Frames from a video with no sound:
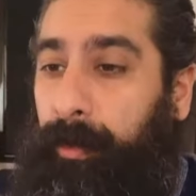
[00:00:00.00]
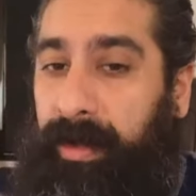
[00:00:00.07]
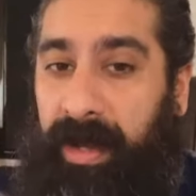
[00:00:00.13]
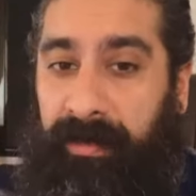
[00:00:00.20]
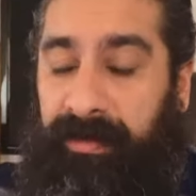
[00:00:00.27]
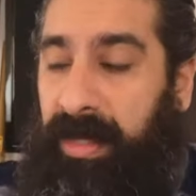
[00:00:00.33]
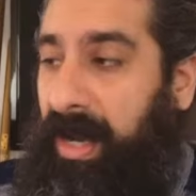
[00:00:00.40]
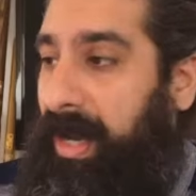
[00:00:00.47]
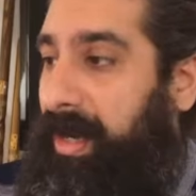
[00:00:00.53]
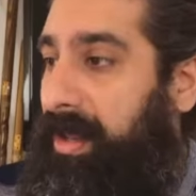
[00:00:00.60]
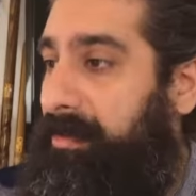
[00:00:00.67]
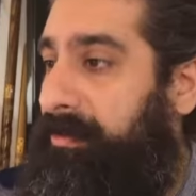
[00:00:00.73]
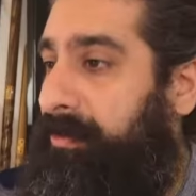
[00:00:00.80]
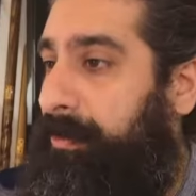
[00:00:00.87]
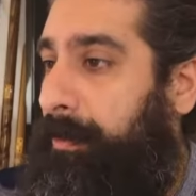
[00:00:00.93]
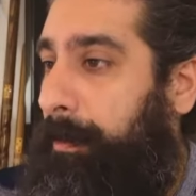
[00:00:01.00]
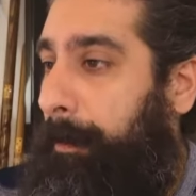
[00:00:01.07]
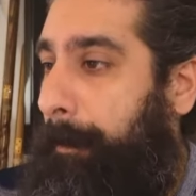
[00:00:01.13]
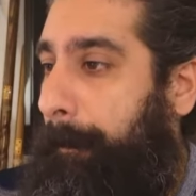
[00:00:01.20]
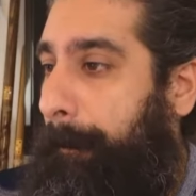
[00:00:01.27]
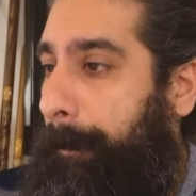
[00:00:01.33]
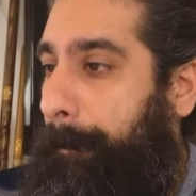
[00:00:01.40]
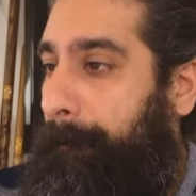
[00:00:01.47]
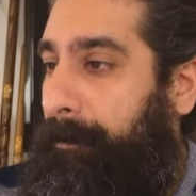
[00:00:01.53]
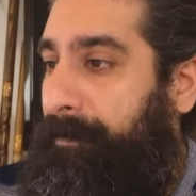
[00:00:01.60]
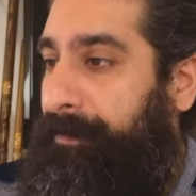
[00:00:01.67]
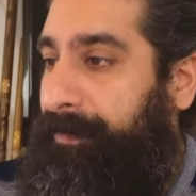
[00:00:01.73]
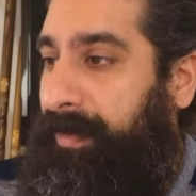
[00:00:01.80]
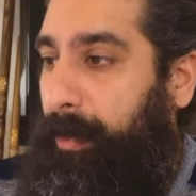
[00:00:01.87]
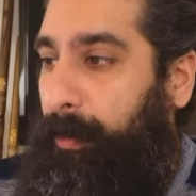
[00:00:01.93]
We have the Aleph.
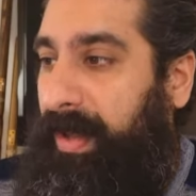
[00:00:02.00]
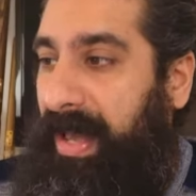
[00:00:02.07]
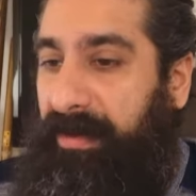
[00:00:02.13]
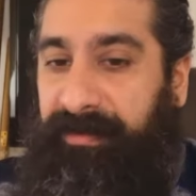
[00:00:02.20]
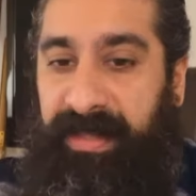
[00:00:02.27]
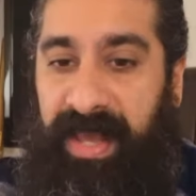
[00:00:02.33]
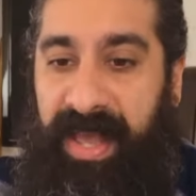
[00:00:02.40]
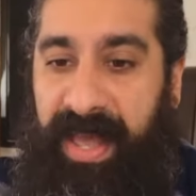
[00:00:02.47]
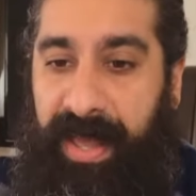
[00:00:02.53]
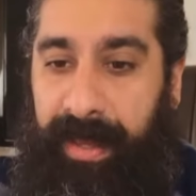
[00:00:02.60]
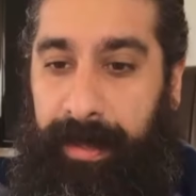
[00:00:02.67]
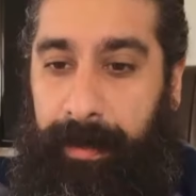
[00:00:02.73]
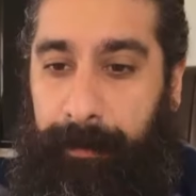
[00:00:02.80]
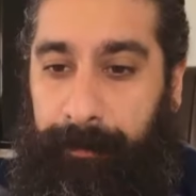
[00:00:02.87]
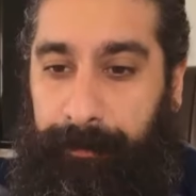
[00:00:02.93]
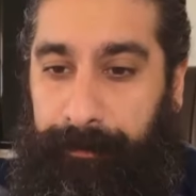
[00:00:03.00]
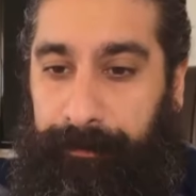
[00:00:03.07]
We have the Hey.